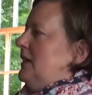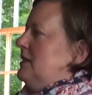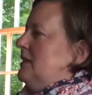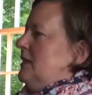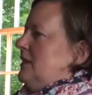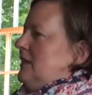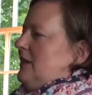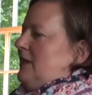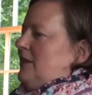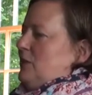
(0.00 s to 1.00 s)
And
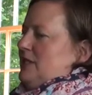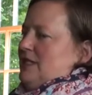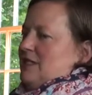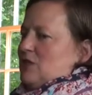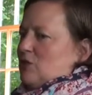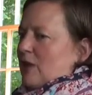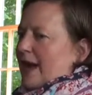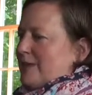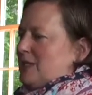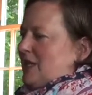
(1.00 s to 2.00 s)
he always
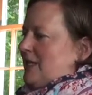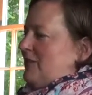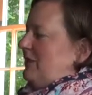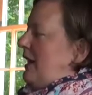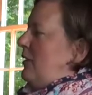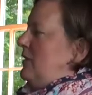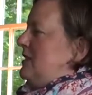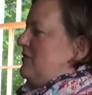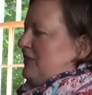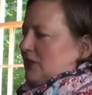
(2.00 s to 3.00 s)
describes nice flour
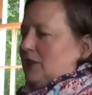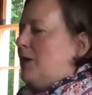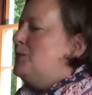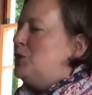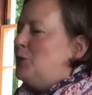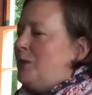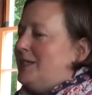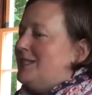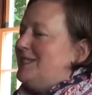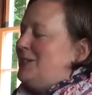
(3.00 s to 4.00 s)
as
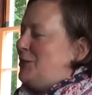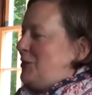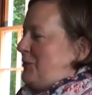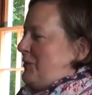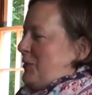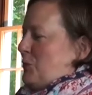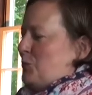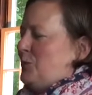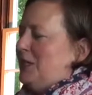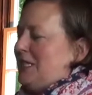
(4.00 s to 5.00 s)
voluptuous. It should feel
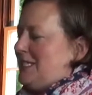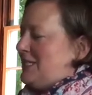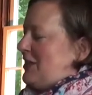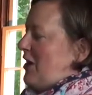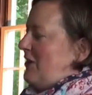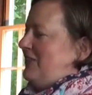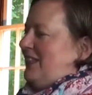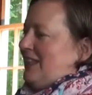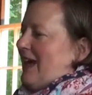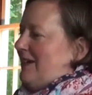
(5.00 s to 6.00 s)
really soft
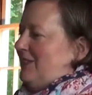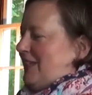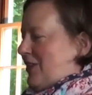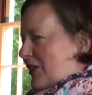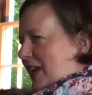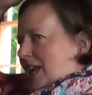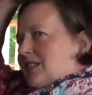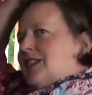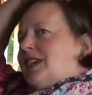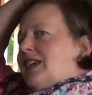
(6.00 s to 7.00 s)
and lively in your
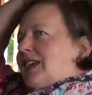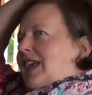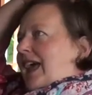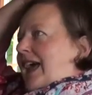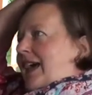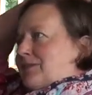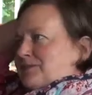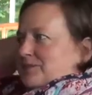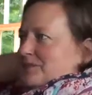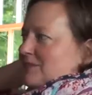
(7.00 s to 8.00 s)
hand.
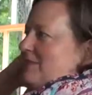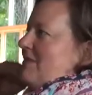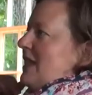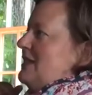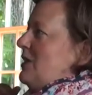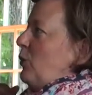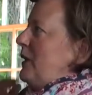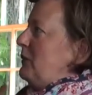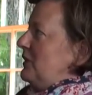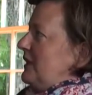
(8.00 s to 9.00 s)
And so
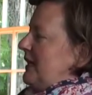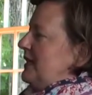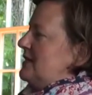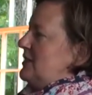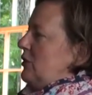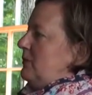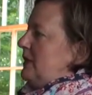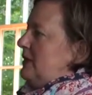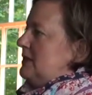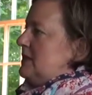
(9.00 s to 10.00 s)
we were looking at stone
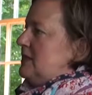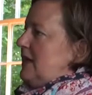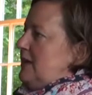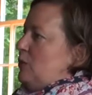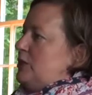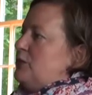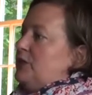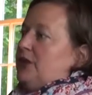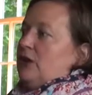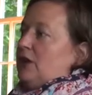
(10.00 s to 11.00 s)
mills, um, which
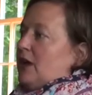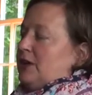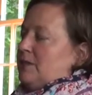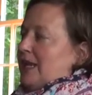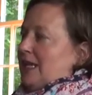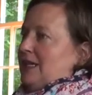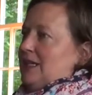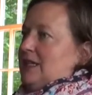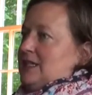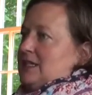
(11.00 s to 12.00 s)
were no longer made
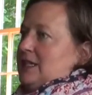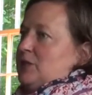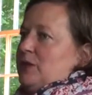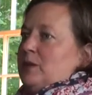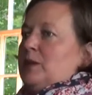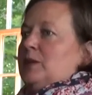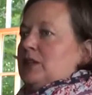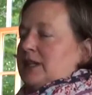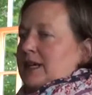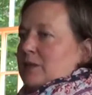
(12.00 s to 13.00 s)
in this country. We were
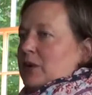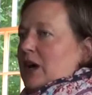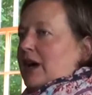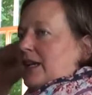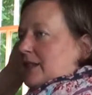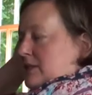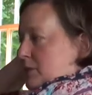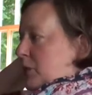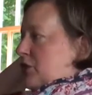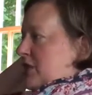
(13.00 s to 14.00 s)
looking abroad
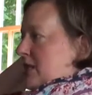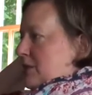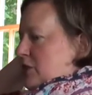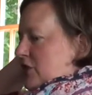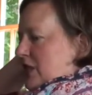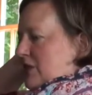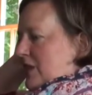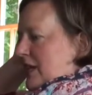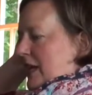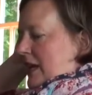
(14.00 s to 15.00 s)
at purchasing machinery.